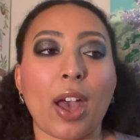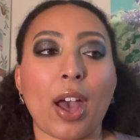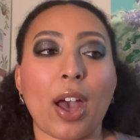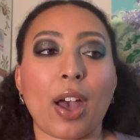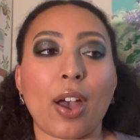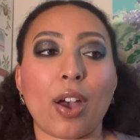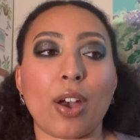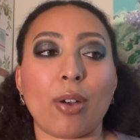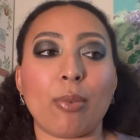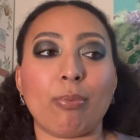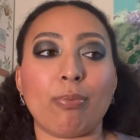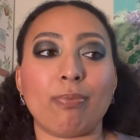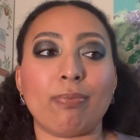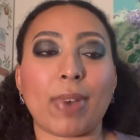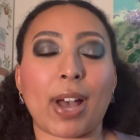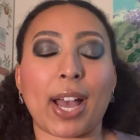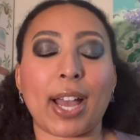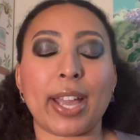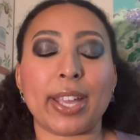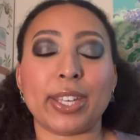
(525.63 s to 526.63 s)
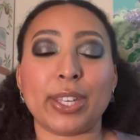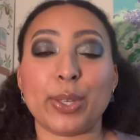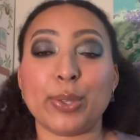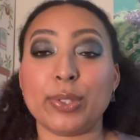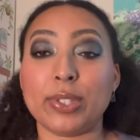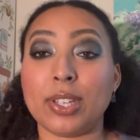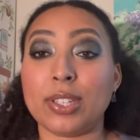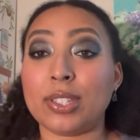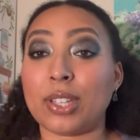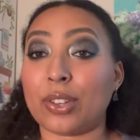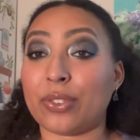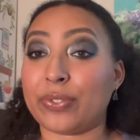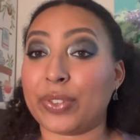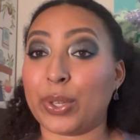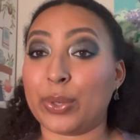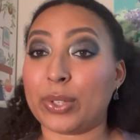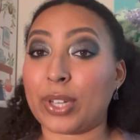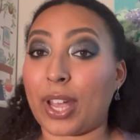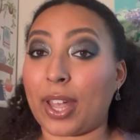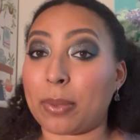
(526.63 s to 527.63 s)
I used this a
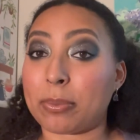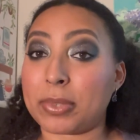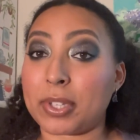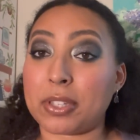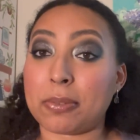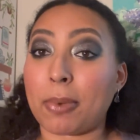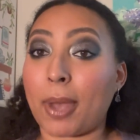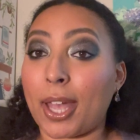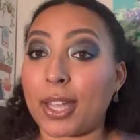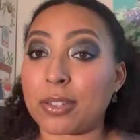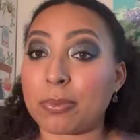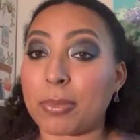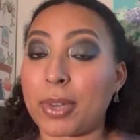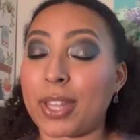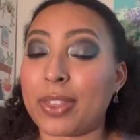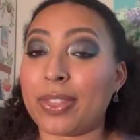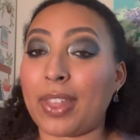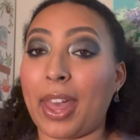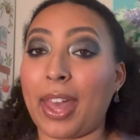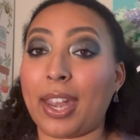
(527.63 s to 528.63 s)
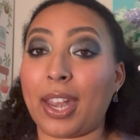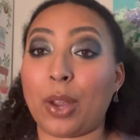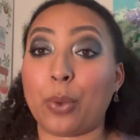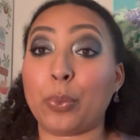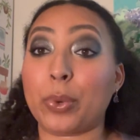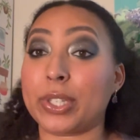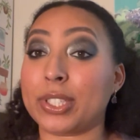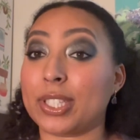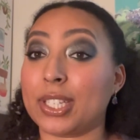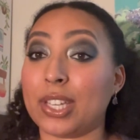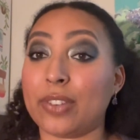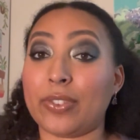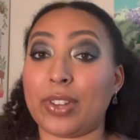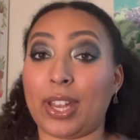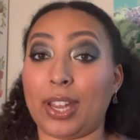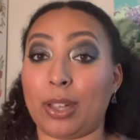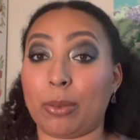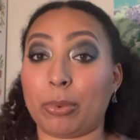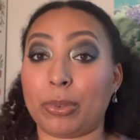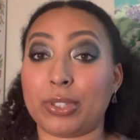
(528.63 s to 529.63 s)
few times this past month, and I wasn't even
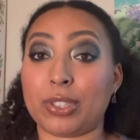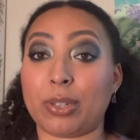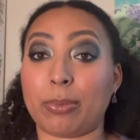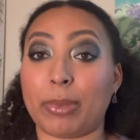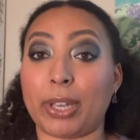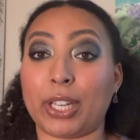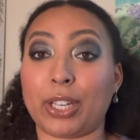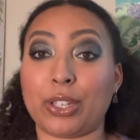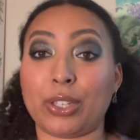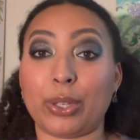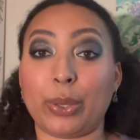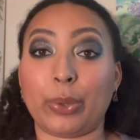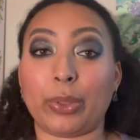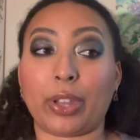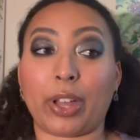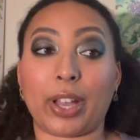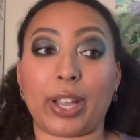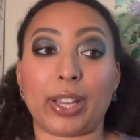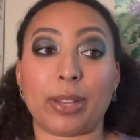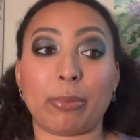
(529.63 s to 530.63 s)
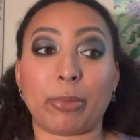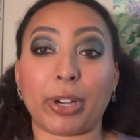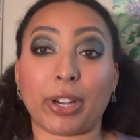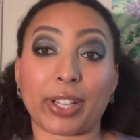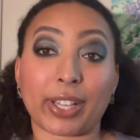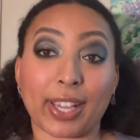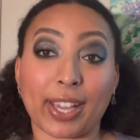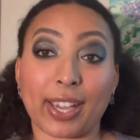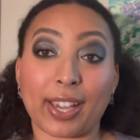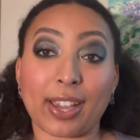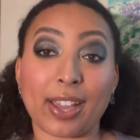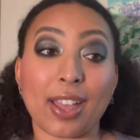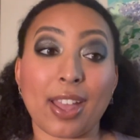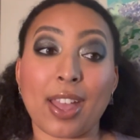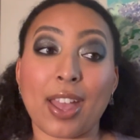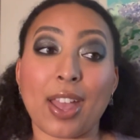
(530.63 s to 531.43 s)
able to make a new line marking,